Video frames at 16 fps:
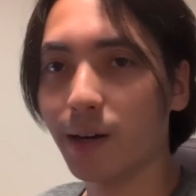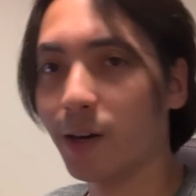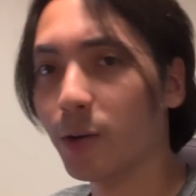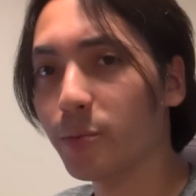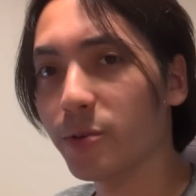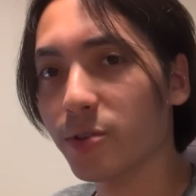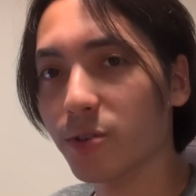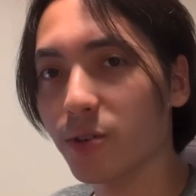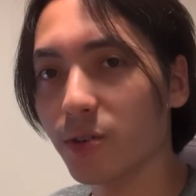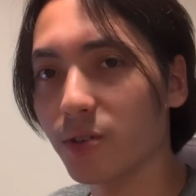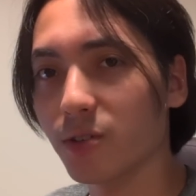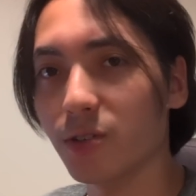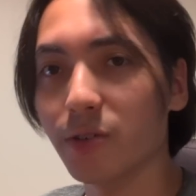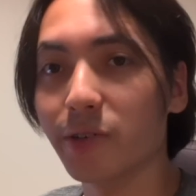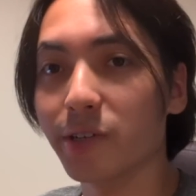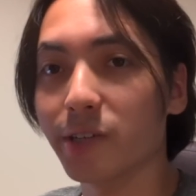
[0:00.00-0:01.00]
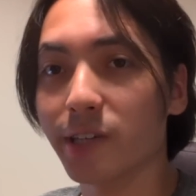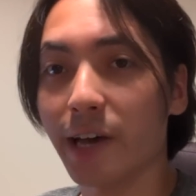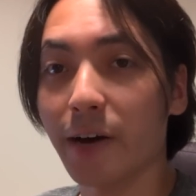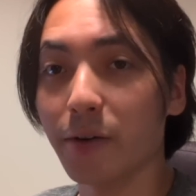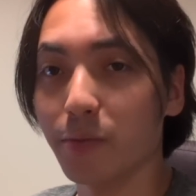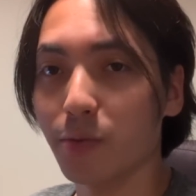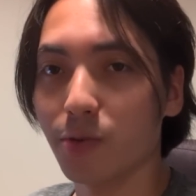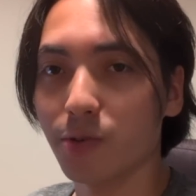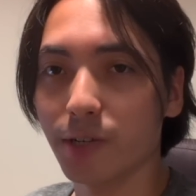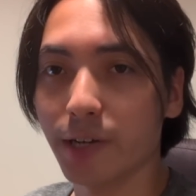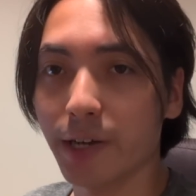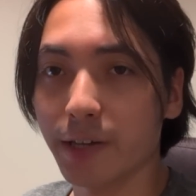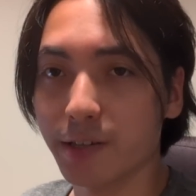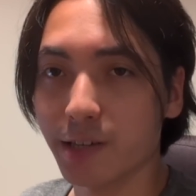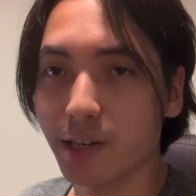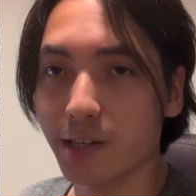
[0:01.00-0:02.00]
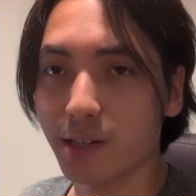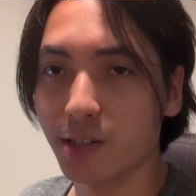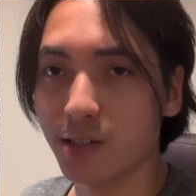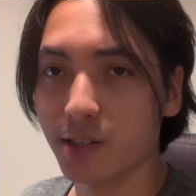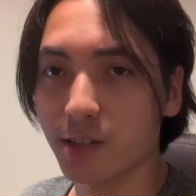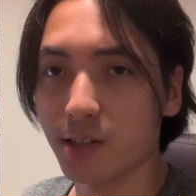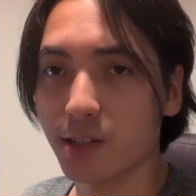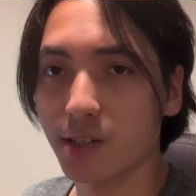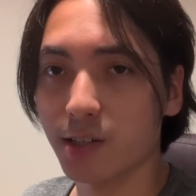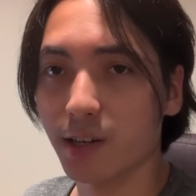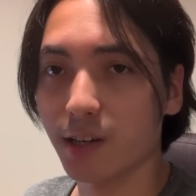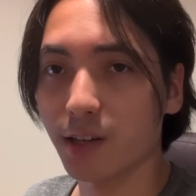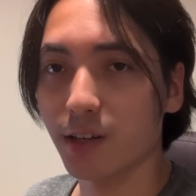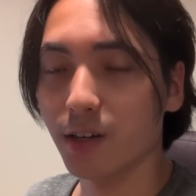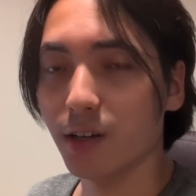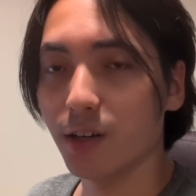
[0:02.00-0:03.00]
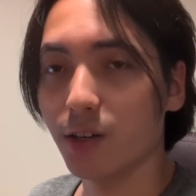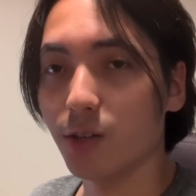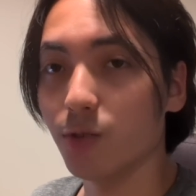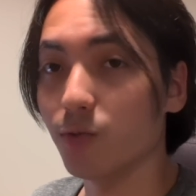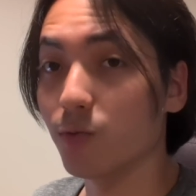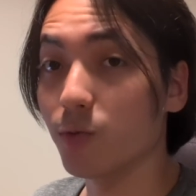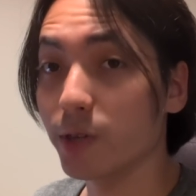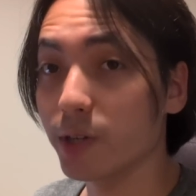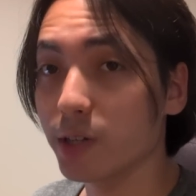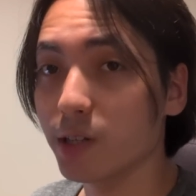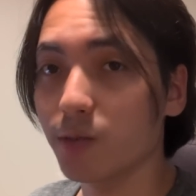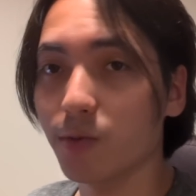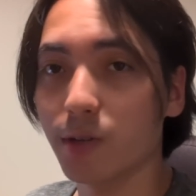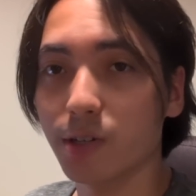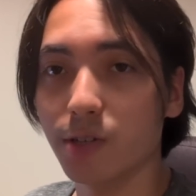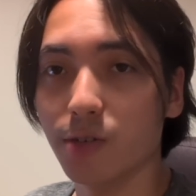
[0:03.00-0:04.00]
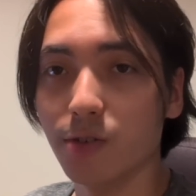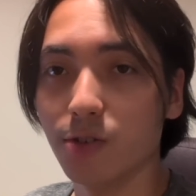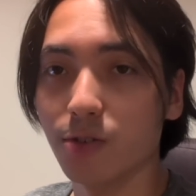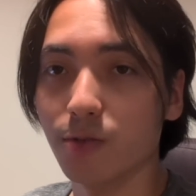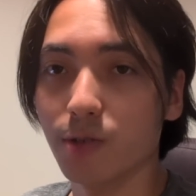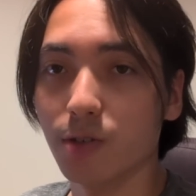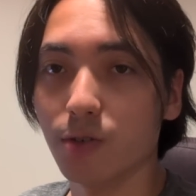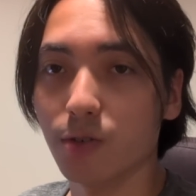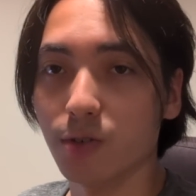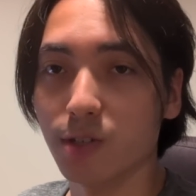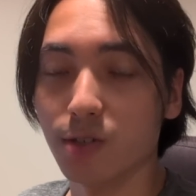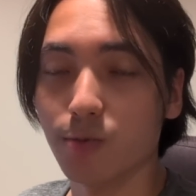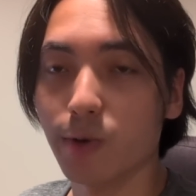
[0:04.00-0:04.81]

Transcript: I hope you're starting to notice how important hand size is to this deck. You really want to use your resources